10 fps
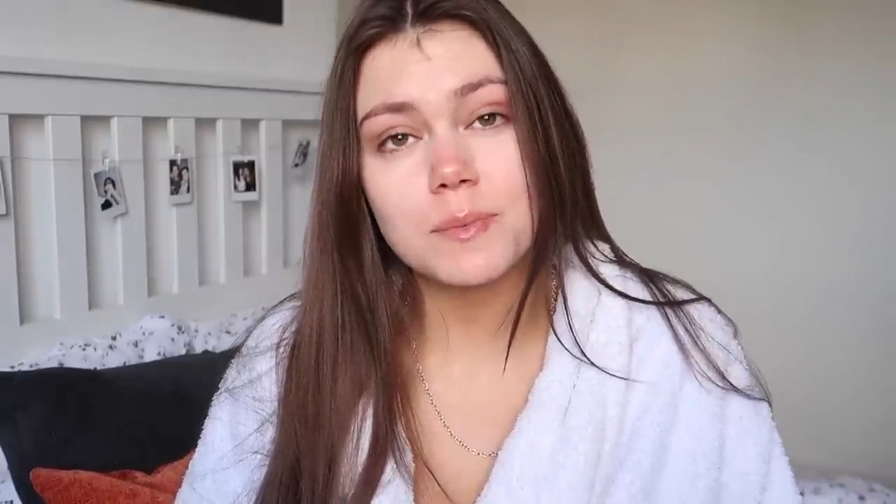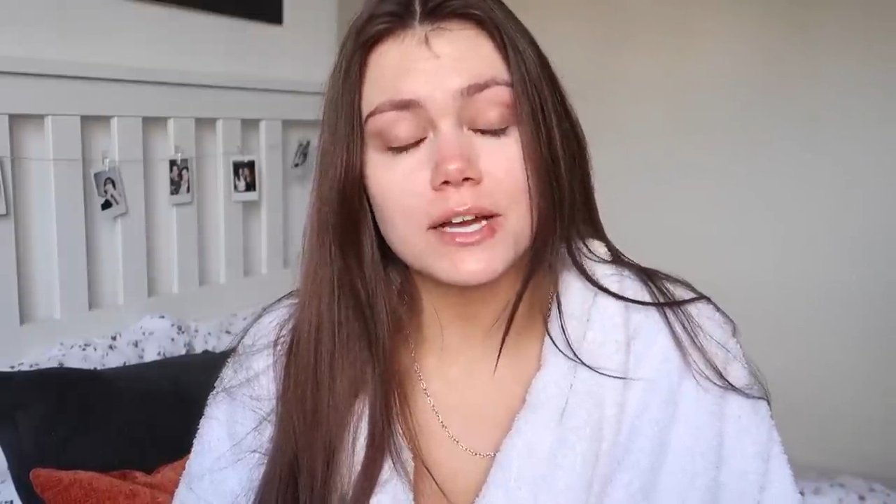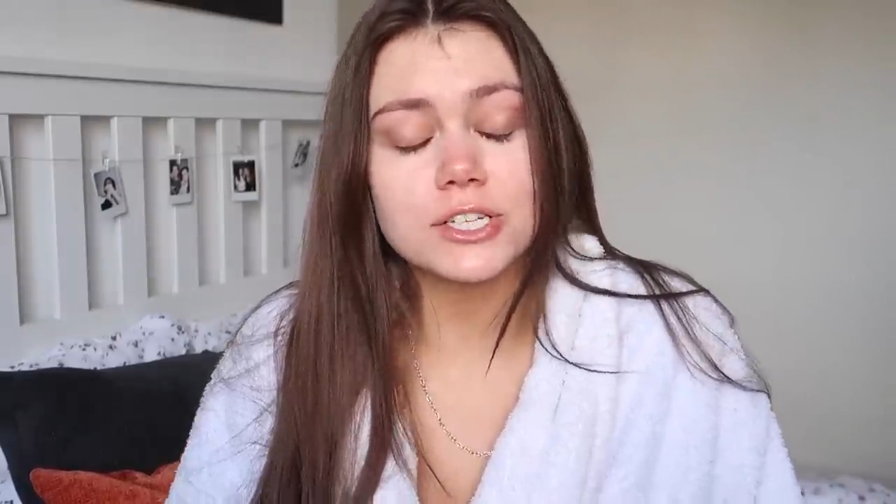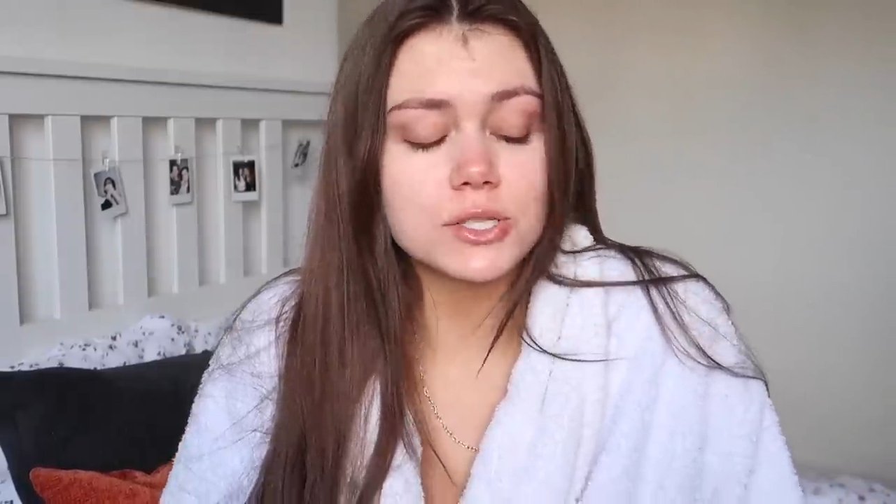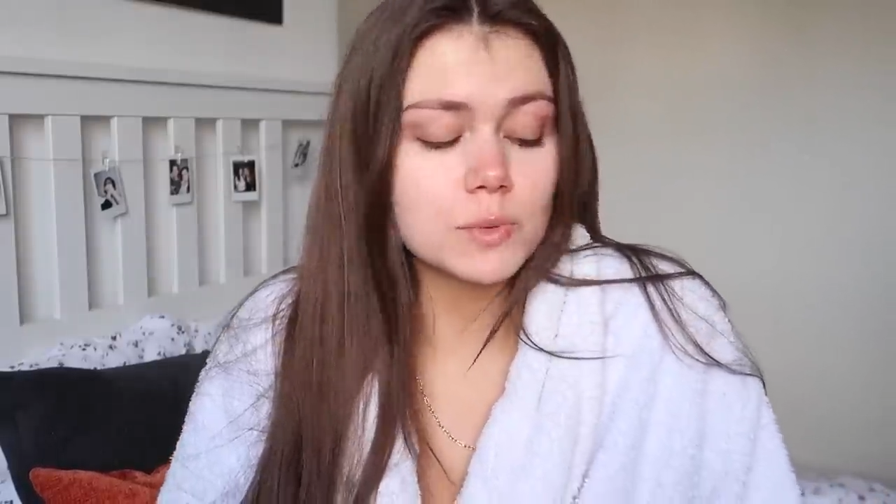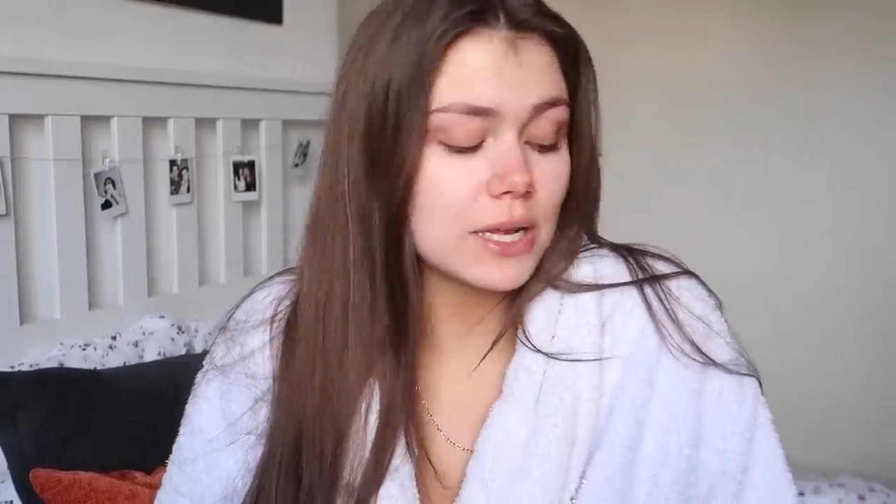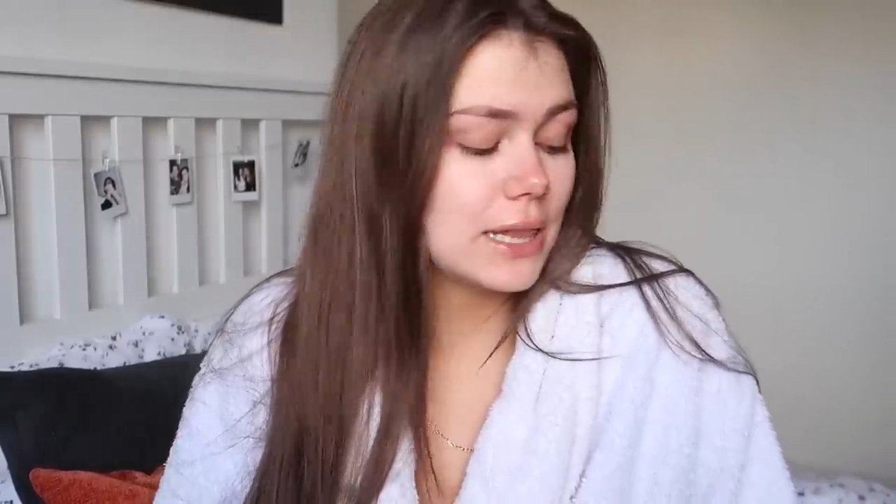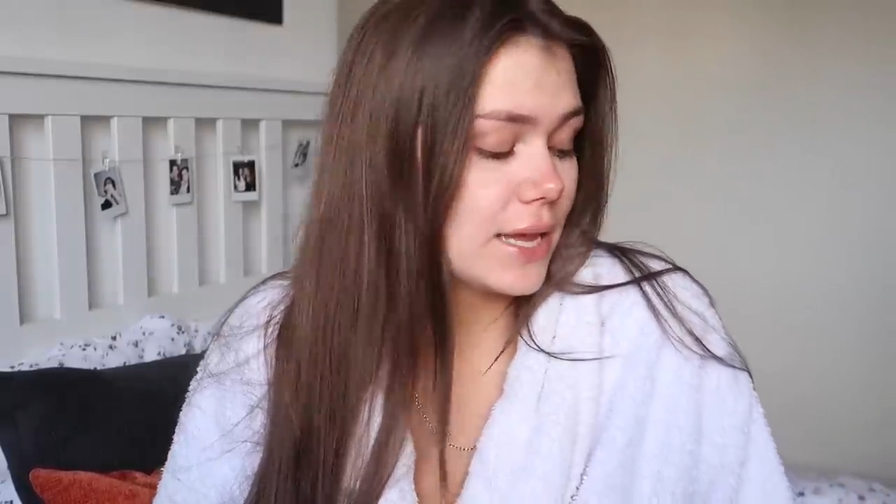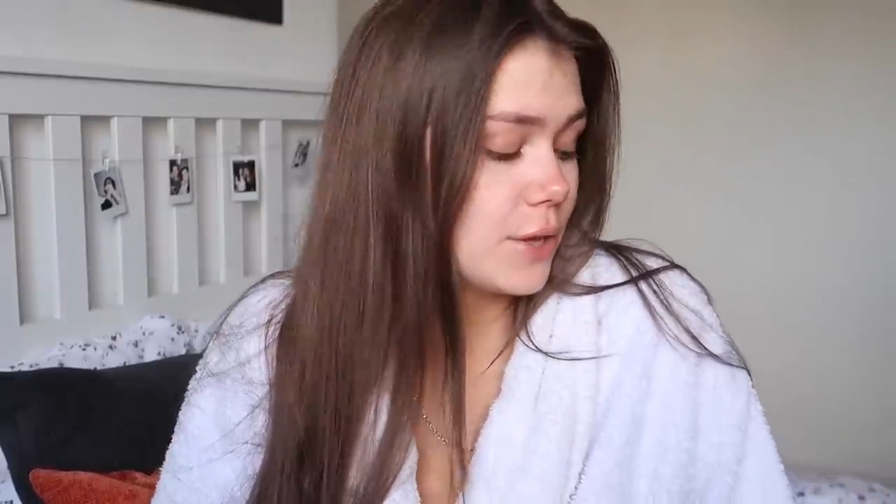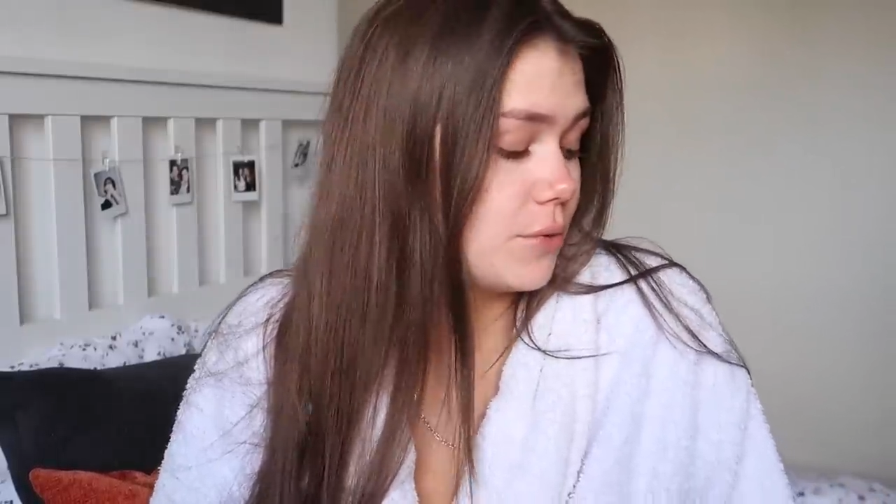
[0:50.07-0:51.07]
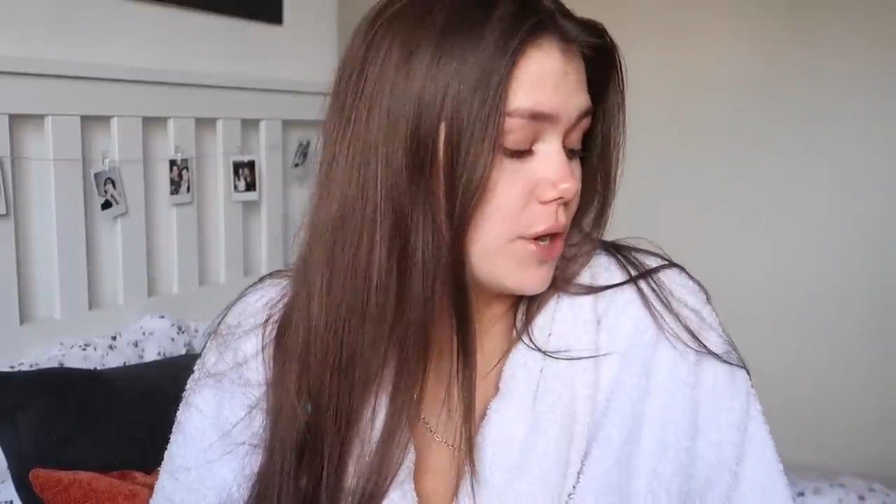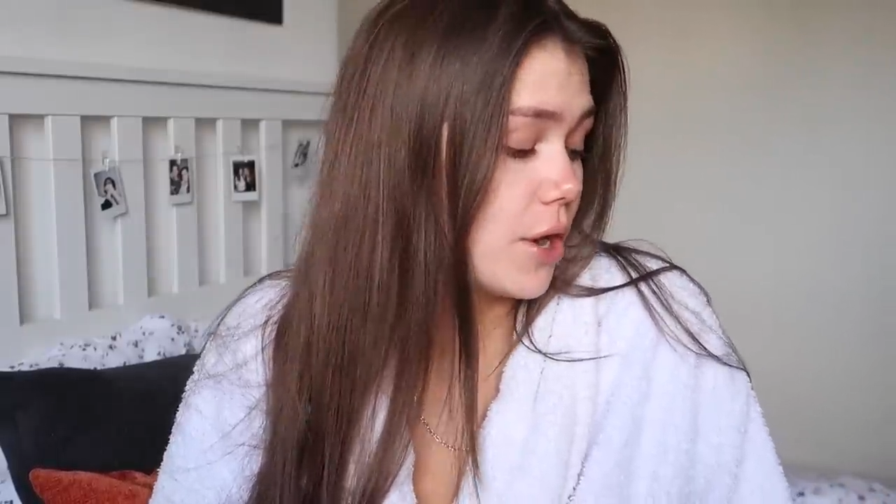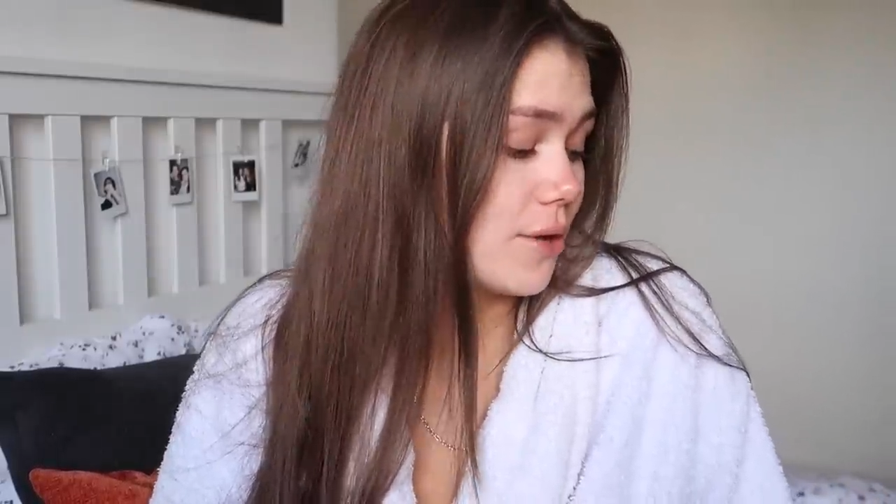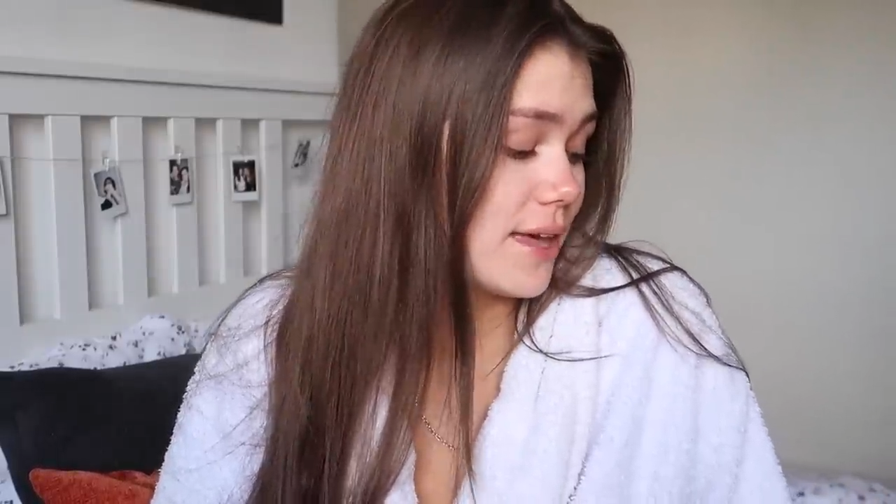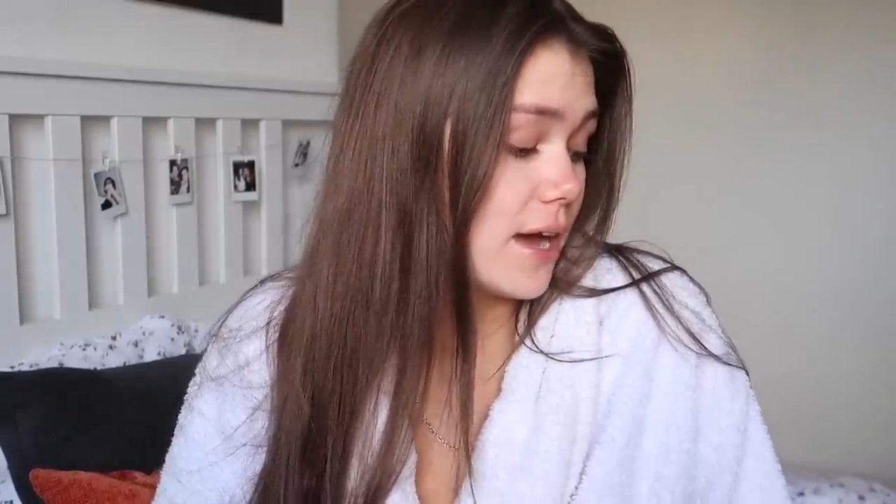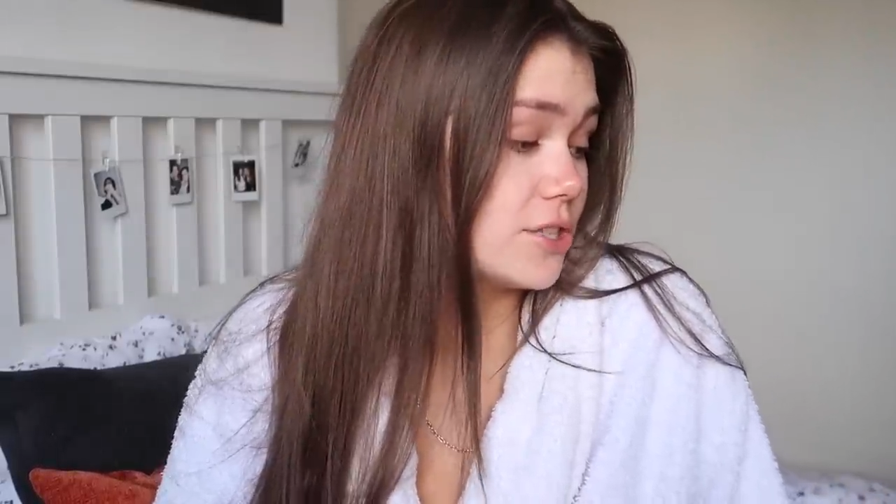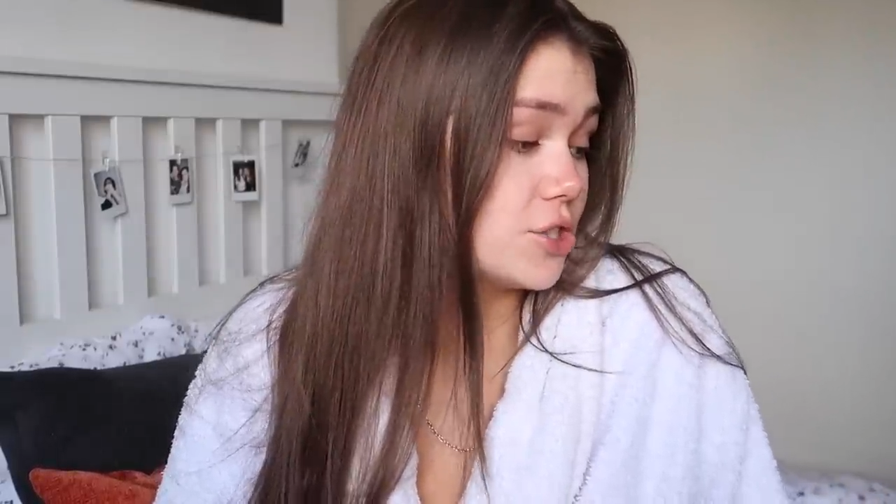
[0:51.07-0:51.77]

but I just want to let you know that I